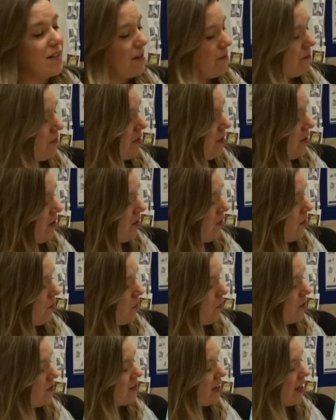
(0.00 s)
him,
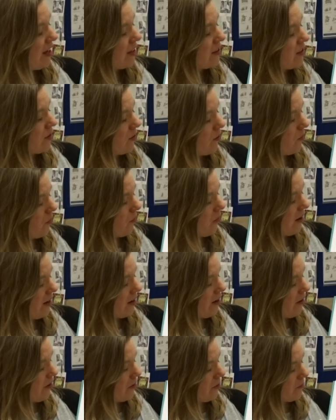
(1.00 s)
"We'll take the long way
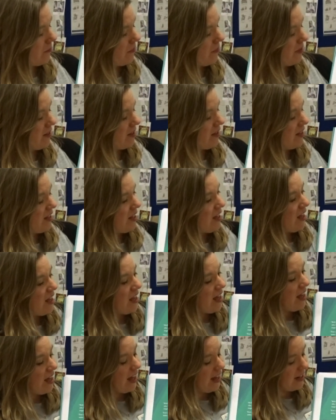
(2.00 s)
home."
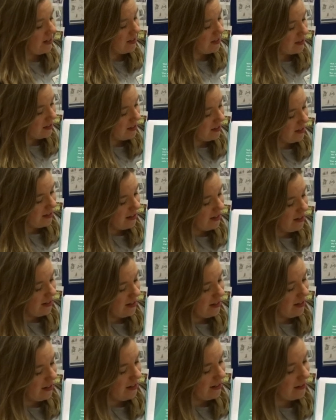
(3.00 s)
And
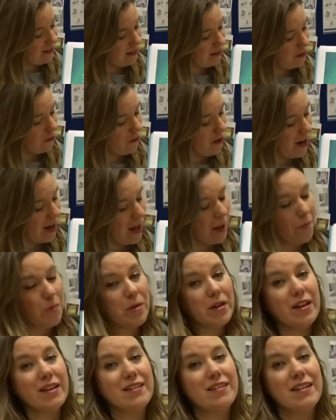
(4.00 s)
Little
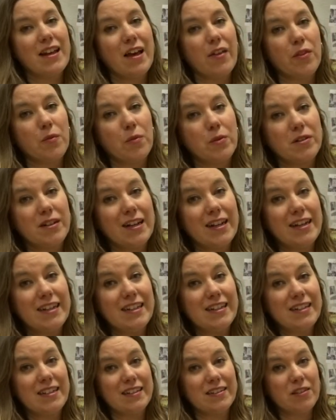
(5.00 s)
Crab is now the one
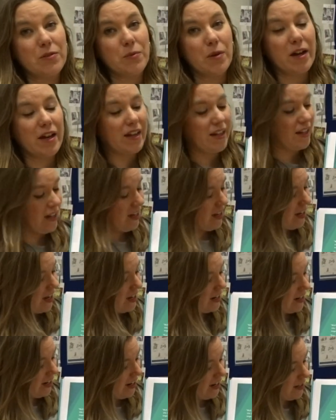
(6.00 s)
leading the way,
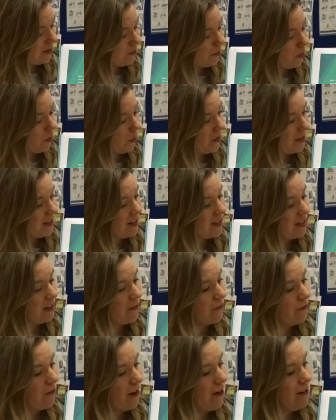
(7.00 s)
and he's
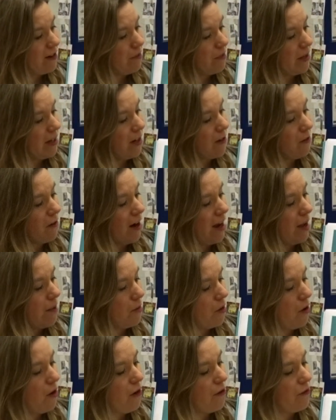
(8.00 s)
pointing Very Big
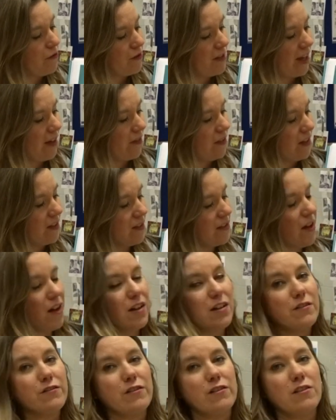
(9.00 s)
Crab off down this
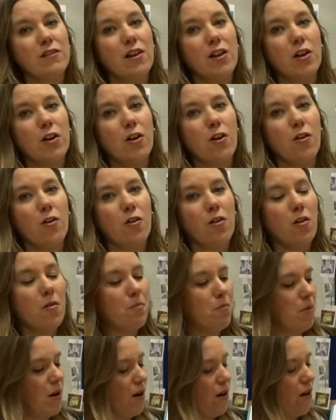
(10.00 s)
colourful long
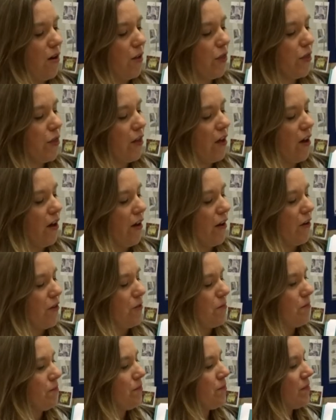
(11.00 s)
path
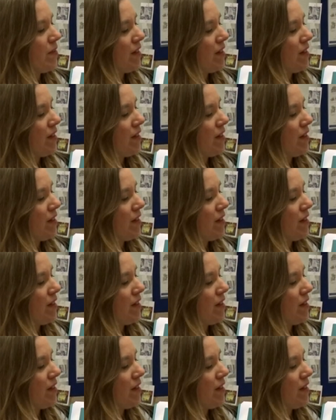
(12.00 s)
home.